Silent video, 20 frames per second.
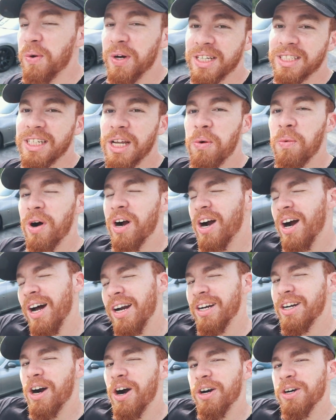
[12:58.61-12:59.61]
want to say what
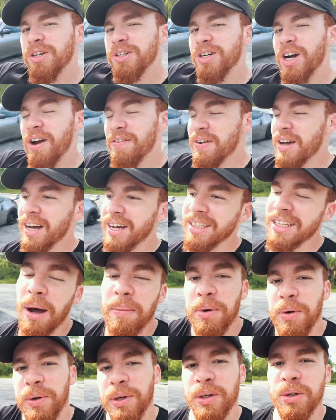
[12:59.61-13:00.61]
kind of car you drive, that'll
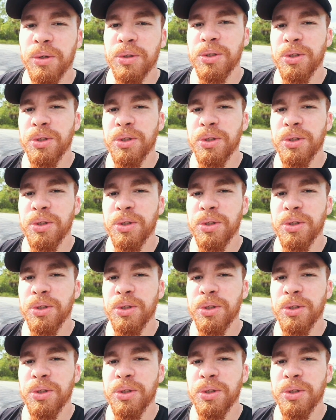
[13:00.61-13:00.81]
be really cool